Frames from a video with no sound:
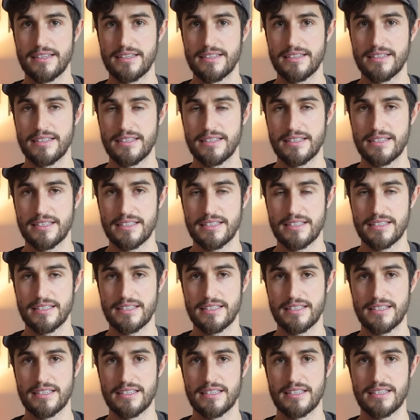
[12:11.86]

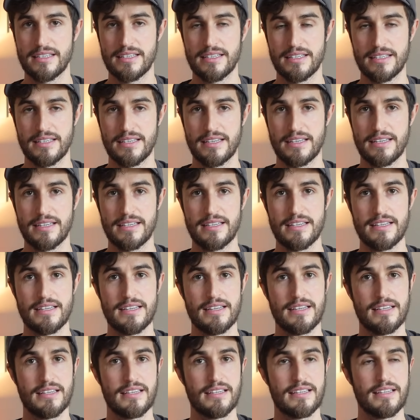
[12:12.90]

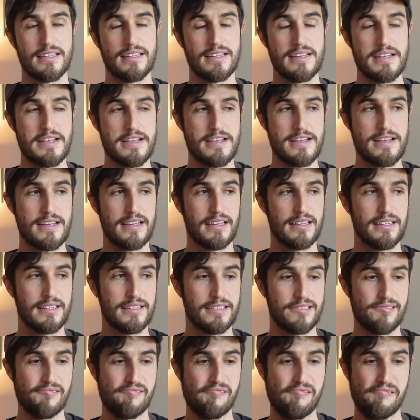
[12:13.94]

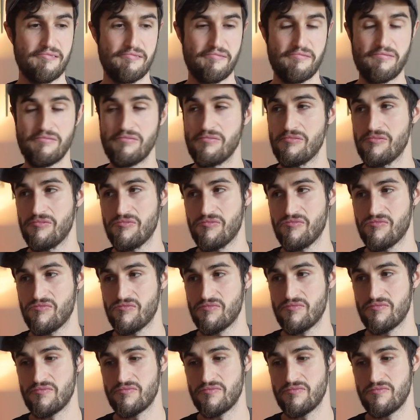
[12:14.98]

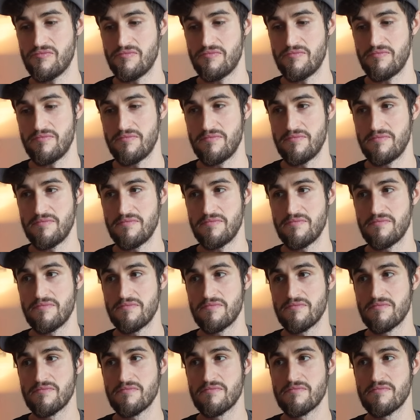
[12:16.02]

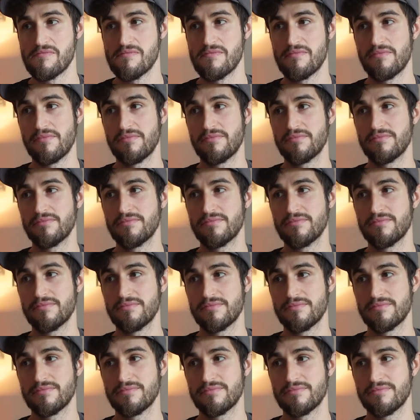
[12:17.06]

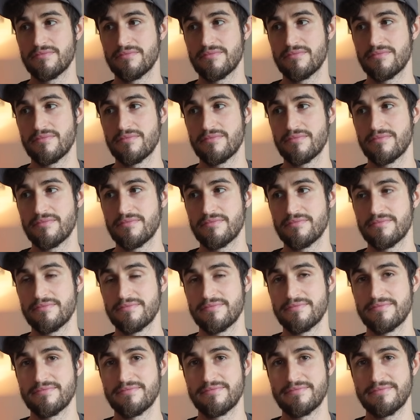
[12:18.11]

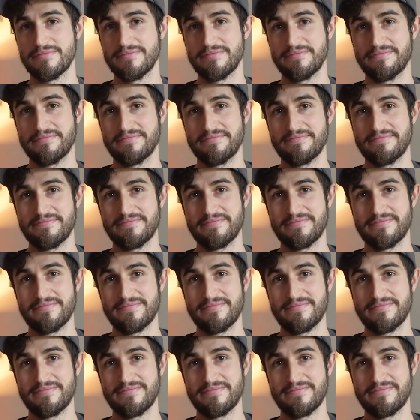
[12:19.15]
[no speech]